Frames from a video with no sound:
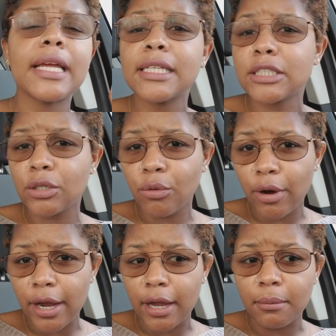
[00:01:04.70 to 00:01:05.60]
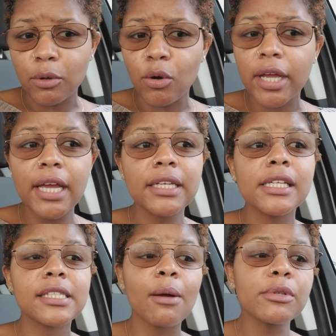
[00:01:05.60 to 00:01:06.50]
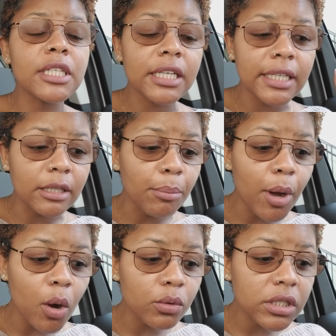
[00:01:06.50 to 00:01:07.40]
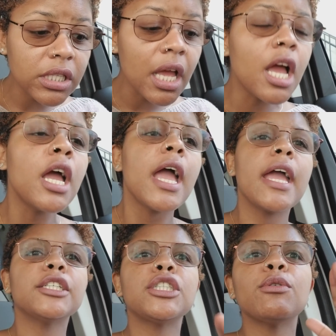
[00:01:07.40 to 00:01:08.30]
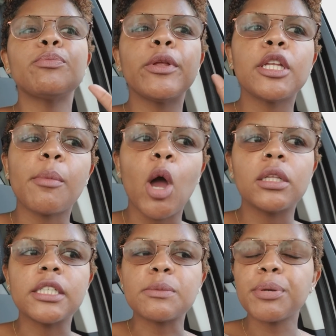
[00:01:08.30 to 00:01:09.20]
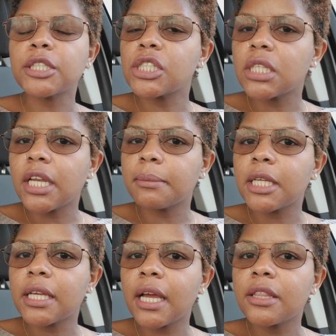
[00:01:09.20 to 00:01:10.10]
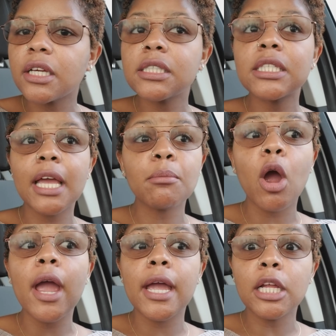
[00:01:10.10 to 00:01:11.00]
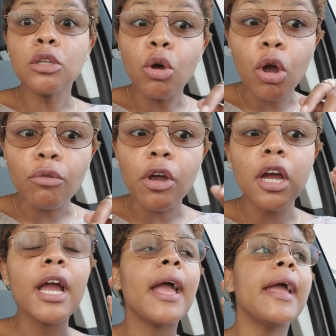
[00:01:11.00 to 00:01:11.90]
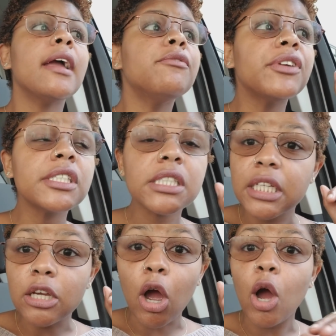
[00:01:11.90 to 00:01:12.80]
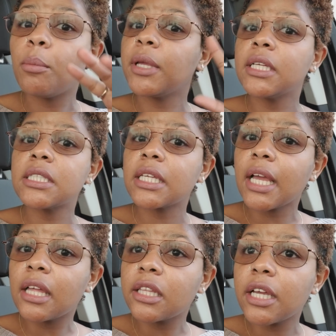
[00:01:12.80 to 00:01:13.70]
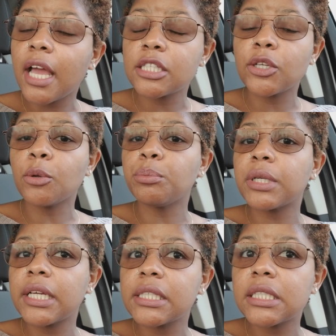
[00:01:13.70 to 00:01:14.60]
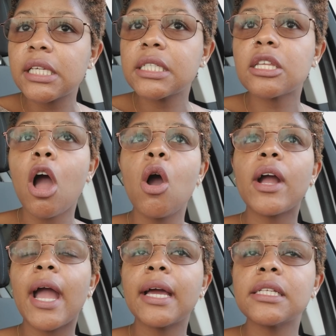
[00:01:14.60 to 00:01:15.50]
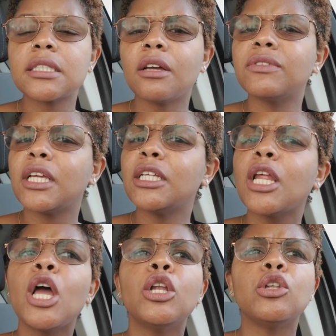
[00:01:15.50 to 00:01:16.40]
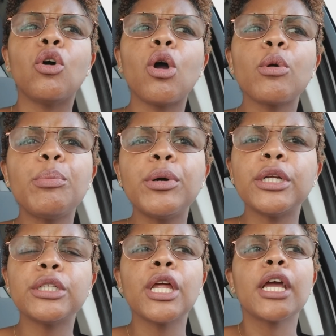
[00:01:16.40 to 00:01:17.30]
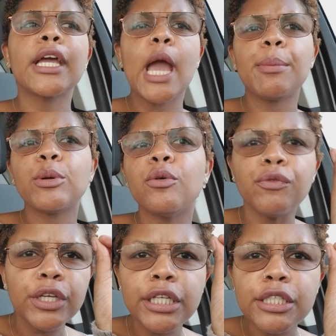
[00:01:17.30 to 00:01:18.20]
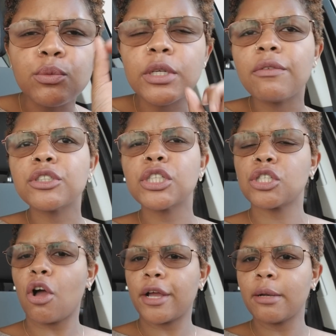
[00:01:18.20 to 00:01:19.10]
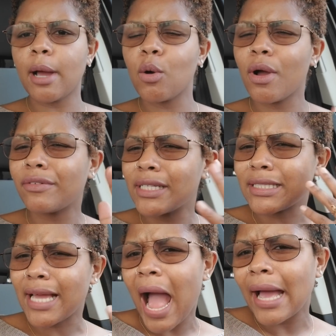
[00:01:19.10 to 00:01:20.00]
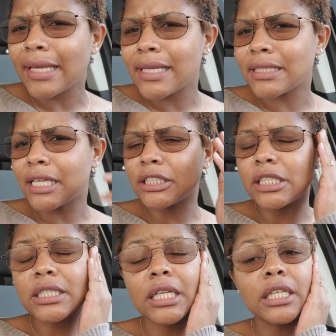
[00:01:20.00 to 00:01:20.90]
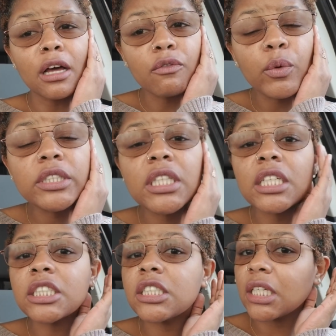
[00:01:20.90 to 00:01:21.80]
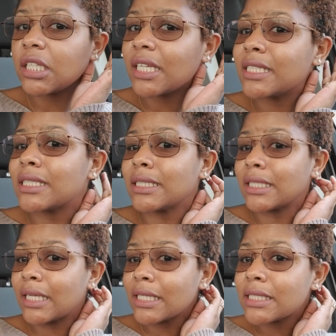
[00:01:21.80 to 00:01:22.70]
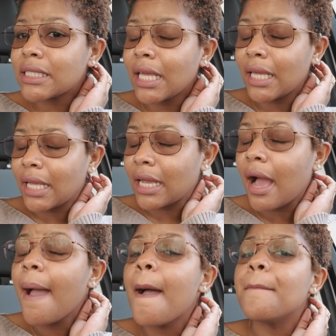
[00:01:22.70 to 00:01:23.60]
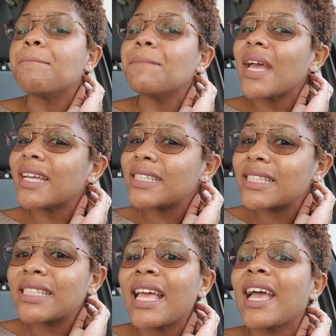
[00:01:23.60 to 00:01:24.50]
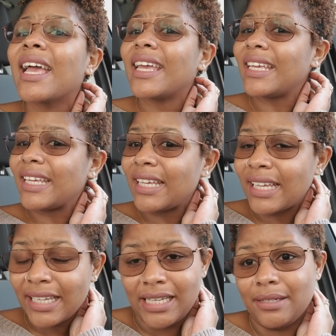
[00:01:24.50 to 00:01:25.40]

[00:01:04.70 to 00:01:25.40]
Instagram, okay, because I was looking at the post, and she was putting up all these pictures of them together, Tamar and Laura and Vincent all being together at certain places, all kind of stuff. Then Laura putting capital V's whenever she's talking about whoever this guy is that she's in love with. This shit is getting messy.